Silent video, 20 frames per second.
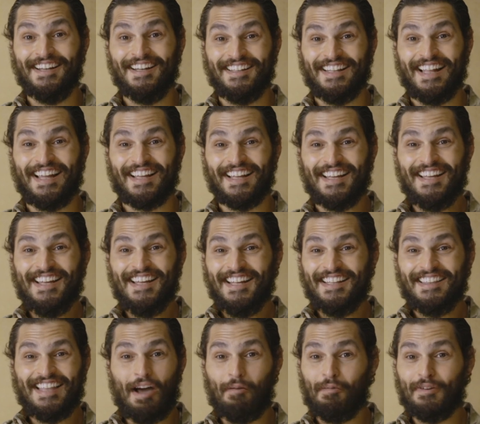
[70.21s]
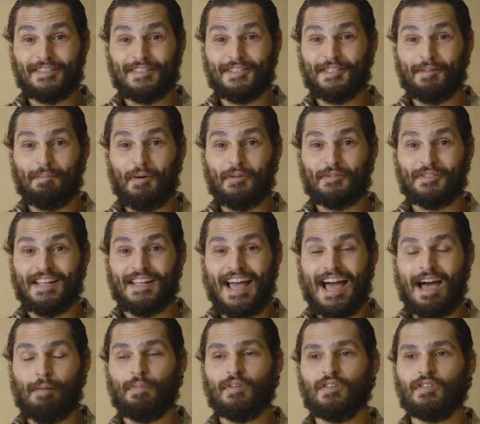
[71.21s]
Like, that wasn't supposed to
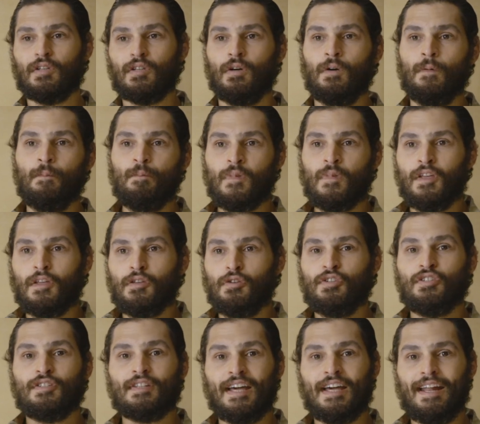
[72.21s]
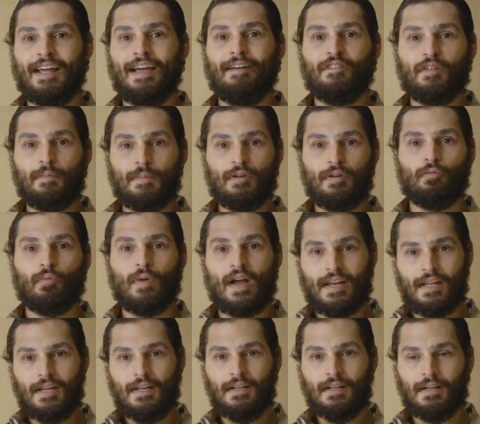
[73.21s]
happen. So you just kind of have to be
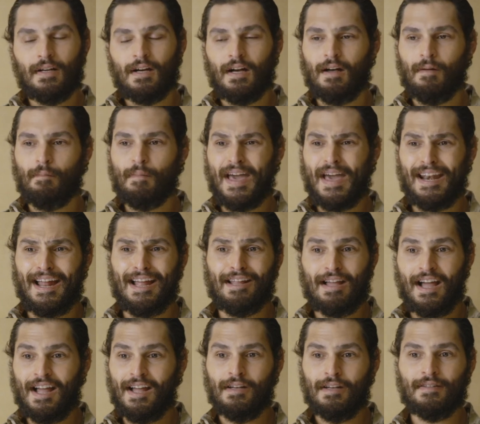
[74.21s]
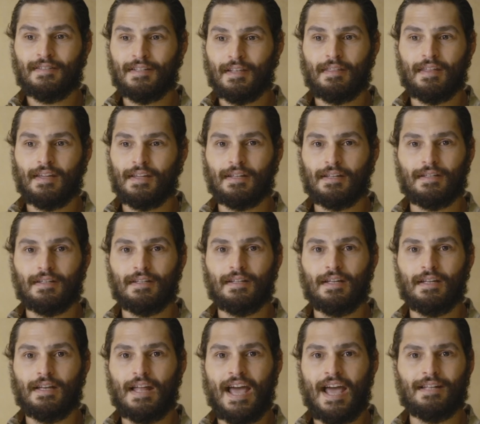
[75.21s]
ready. And I honestly think
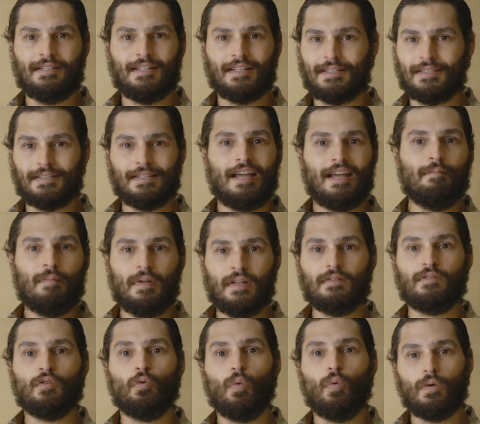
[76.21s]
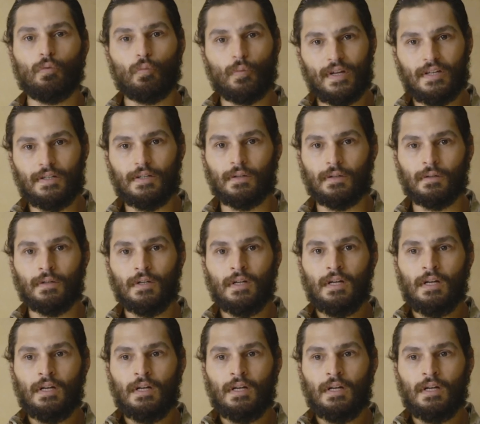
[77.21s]
it adds excitement to what we do,